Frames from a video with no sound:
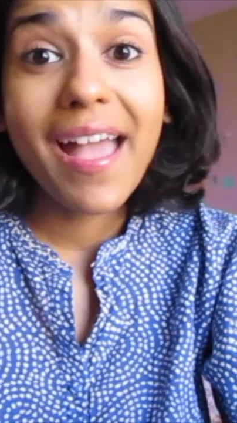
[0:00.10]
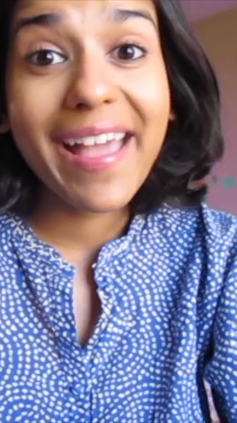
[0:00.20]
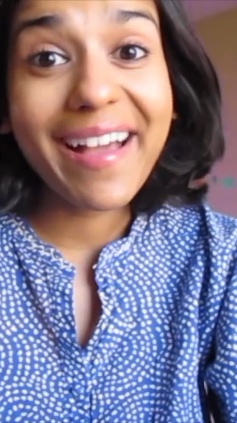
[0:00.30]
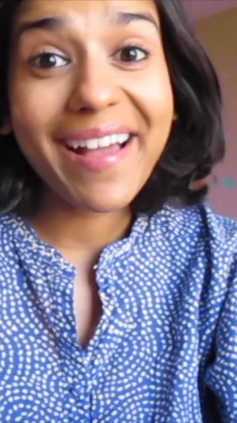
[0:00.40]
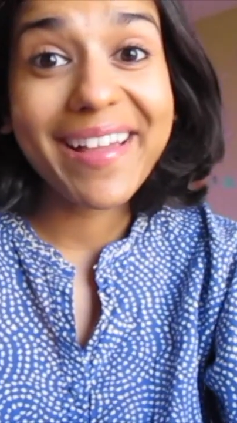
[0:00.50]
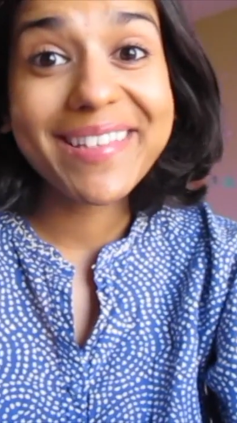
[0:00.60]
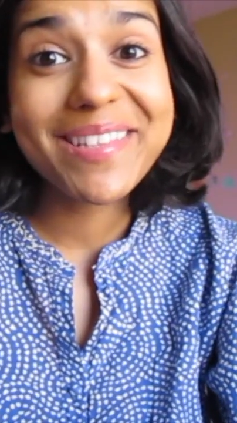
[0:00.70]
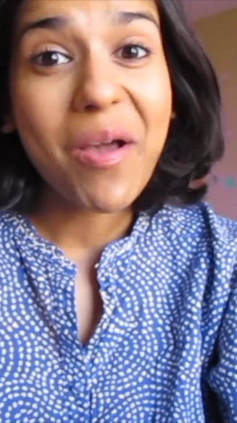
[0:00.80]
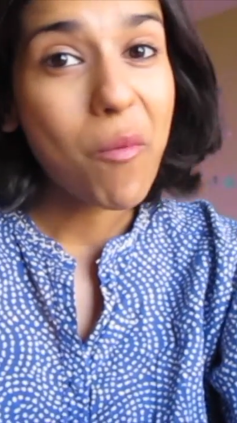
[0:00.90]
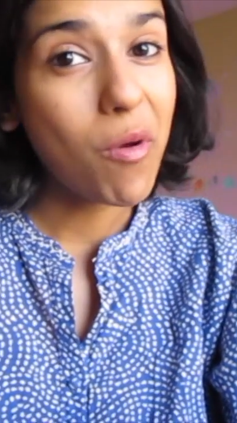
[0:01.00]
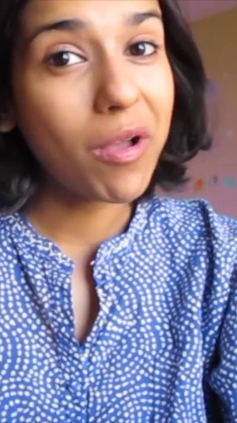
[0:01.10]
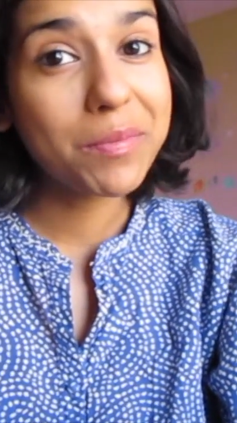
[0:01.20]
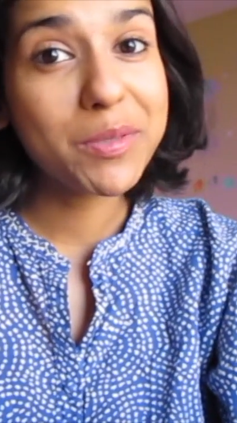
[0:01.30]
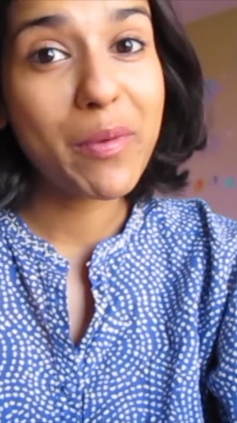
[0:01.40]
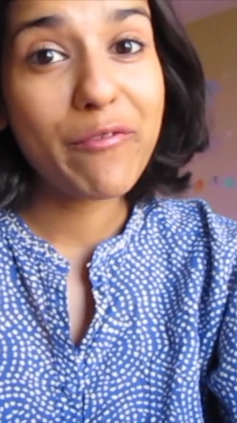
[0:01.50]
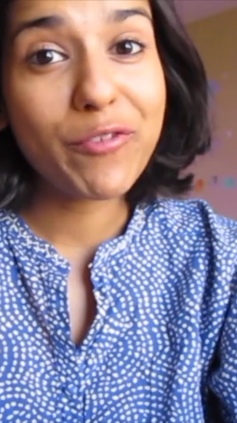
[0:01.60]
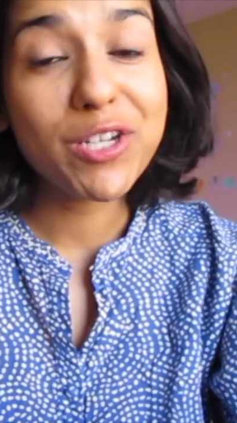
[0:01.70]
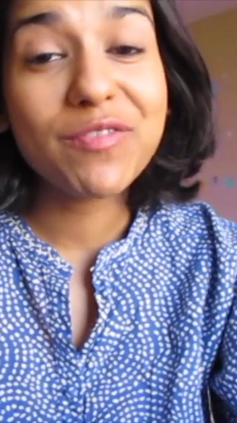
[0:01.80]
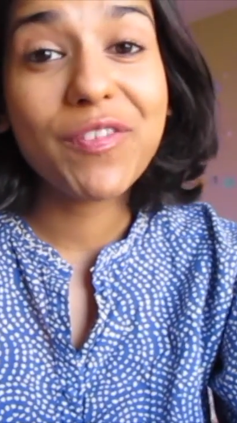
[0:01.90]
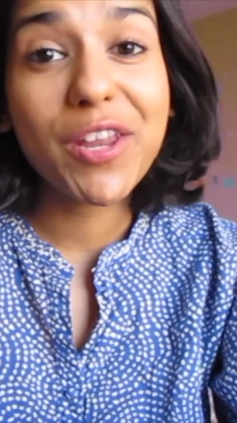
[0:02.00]
Hey guys, welcome to my
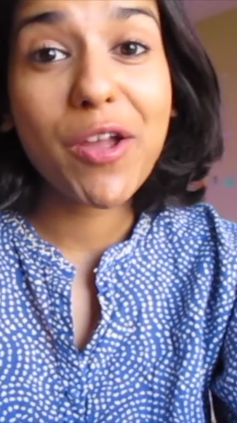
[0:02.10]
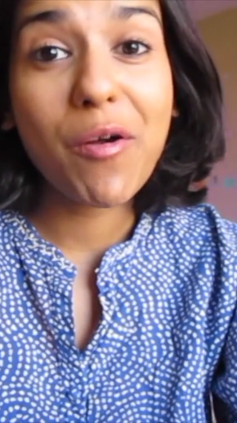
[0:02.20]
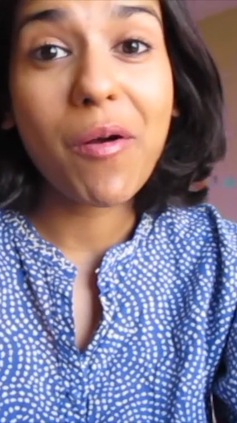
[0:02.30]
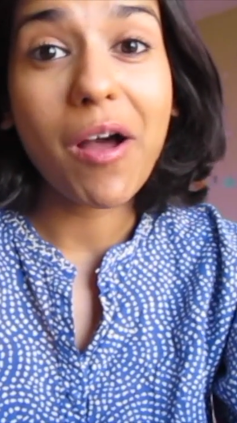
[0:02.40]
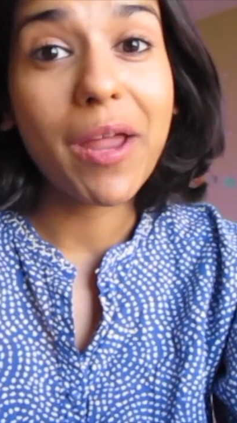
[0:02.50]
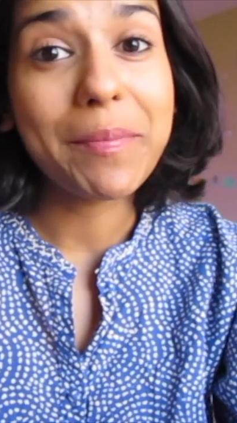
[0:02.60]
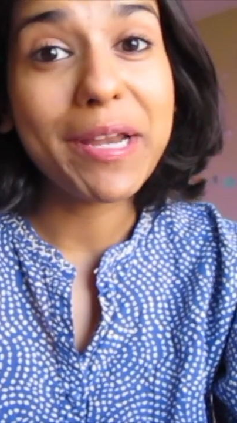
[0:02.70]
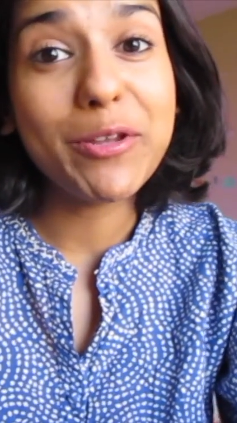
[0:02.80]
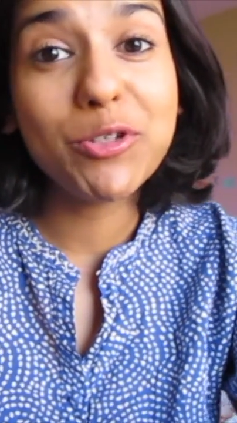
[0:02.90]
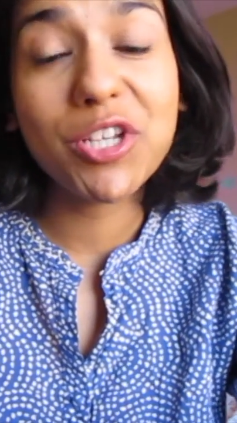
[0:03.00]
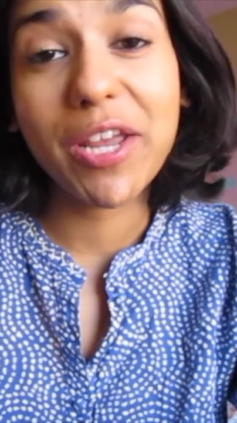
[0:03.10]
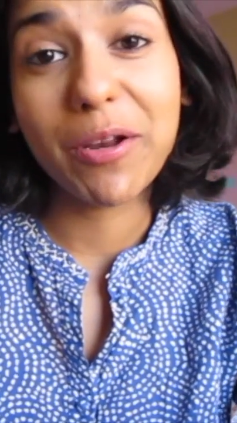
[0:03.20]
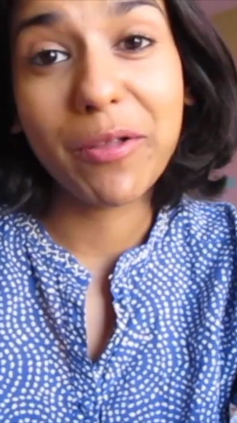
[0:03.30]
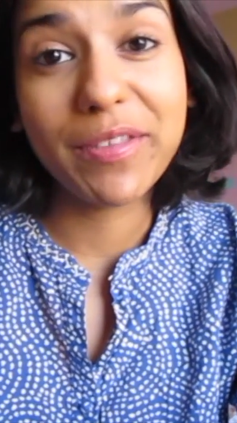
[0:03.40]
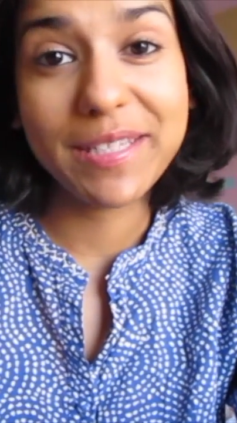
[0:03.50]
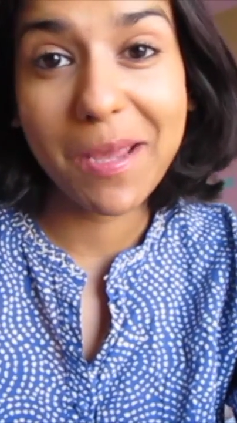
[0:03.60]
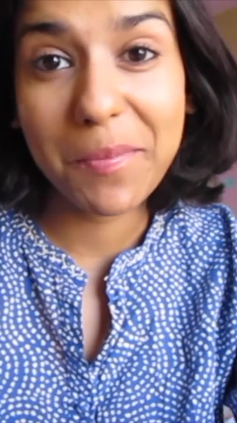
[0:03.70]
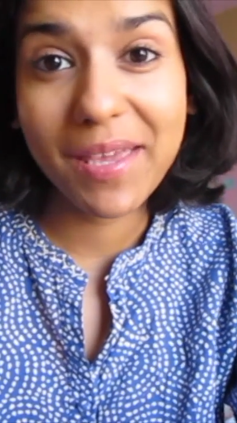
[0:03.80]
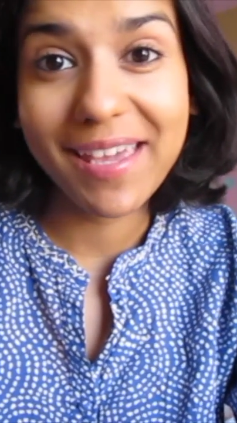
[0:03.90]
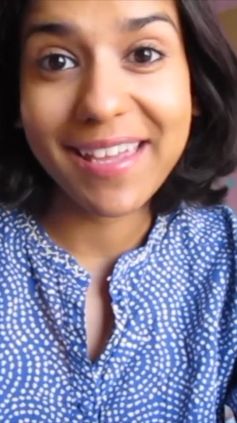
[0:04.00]
first video on my new channel, the
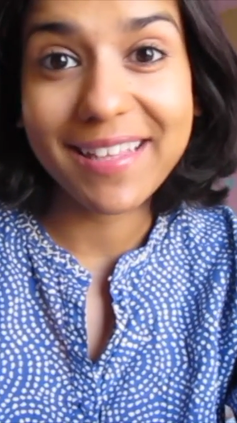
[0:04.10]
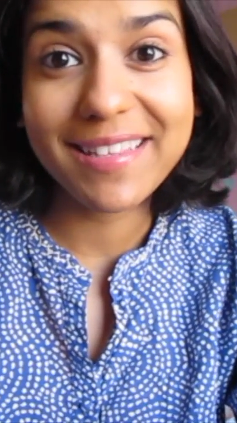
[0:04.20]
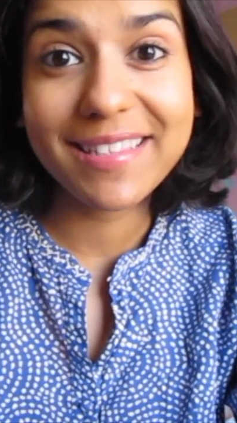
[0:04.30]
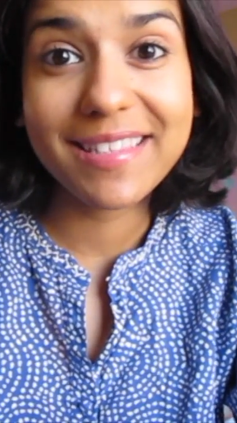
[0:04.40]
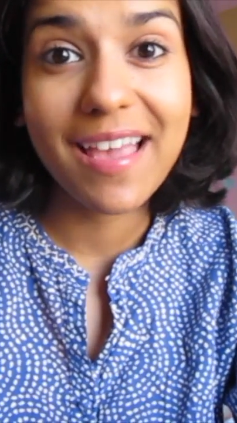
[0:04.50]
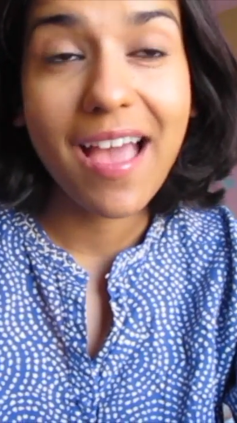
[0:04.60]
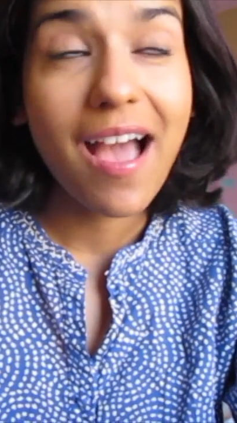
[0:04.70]
ThampiKuehns.